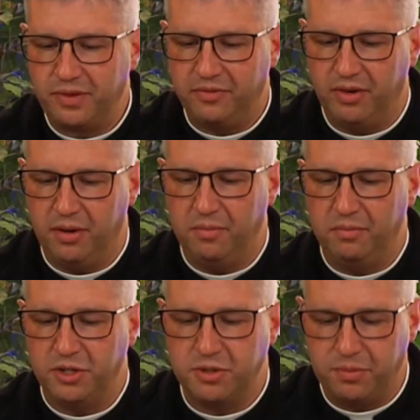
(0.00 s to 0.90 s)
from
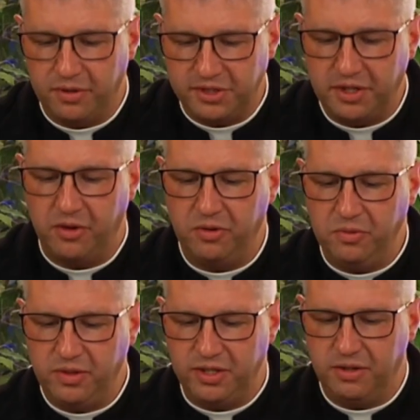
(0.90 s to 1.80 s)
Bishop Persico
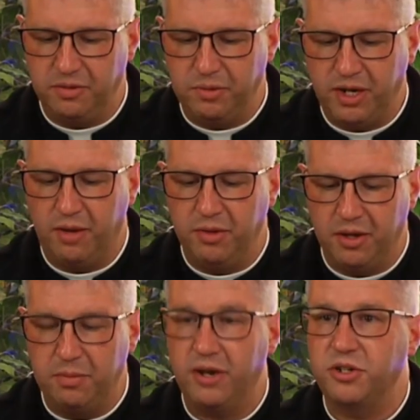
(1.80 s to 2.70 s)
to become the
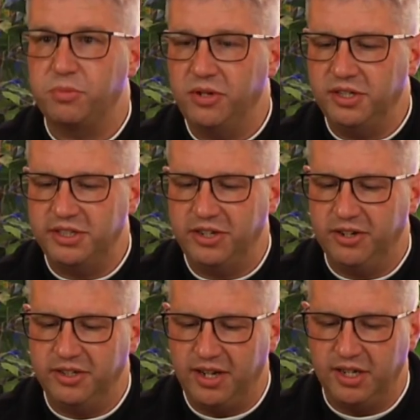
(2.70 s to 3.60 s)
parish priest here
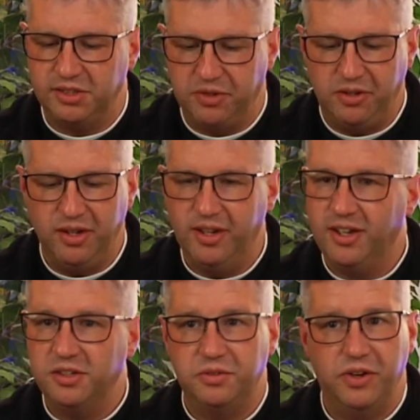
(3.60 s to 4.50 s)
in Titusville, I
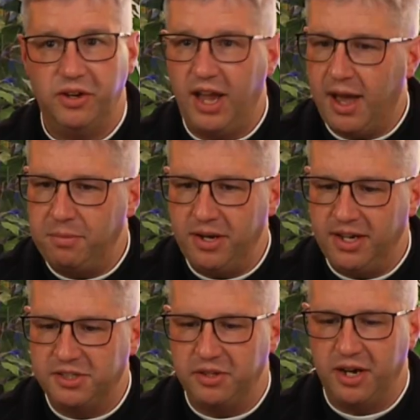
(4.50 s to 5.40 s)
was very happy to
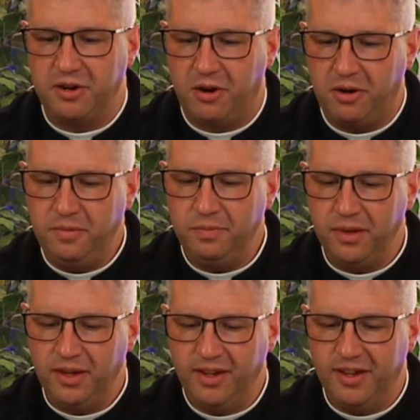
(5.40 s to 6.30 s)
answer that call.
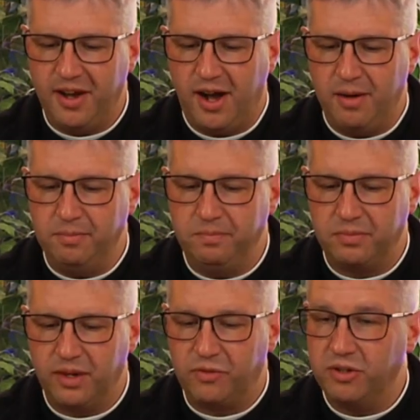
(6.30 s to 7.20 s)

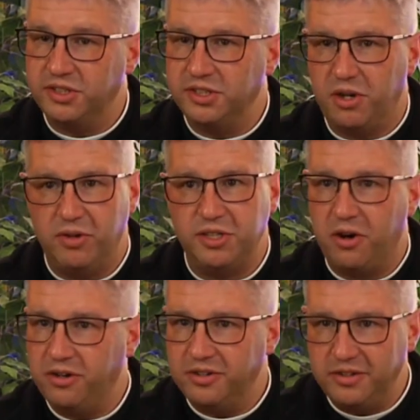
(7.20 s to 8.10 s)
Of course, it's always
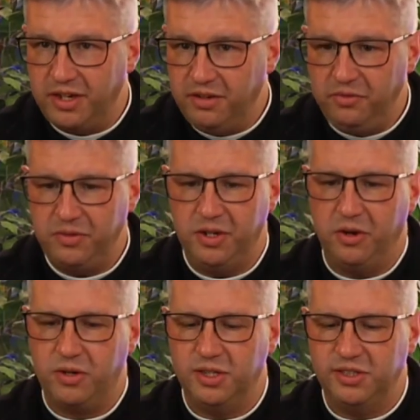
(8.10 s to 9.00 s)
hard to leave,
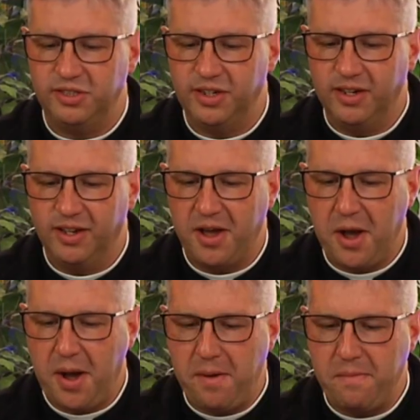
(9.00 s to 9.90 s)
because
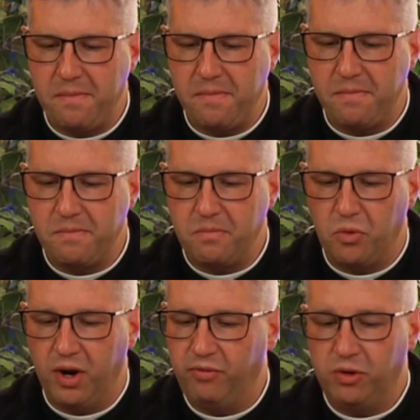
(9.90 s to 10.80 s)

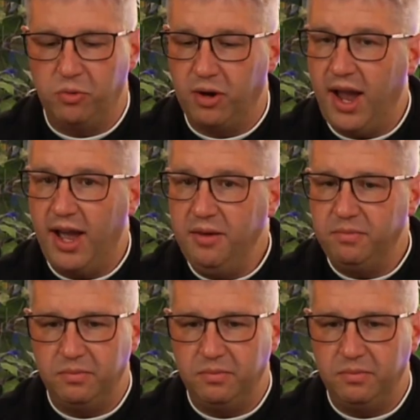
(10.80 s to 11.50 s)
wherever we're at,